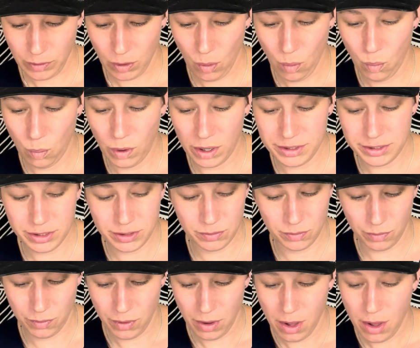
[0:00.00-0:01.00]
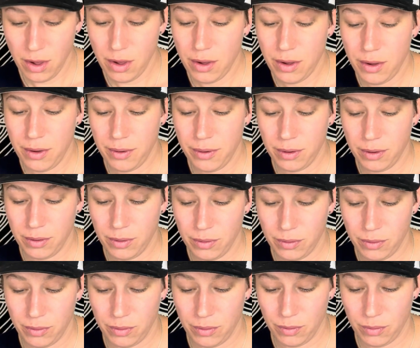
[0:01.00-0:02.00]
Once
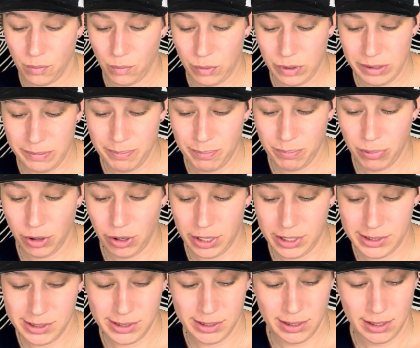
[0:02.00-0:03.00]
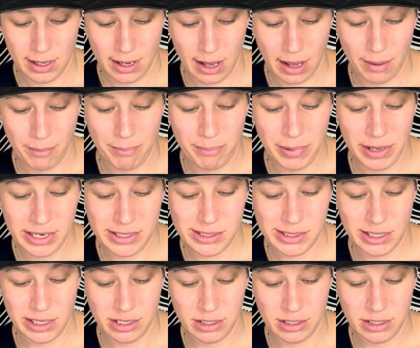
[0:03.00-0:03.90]
we put a bit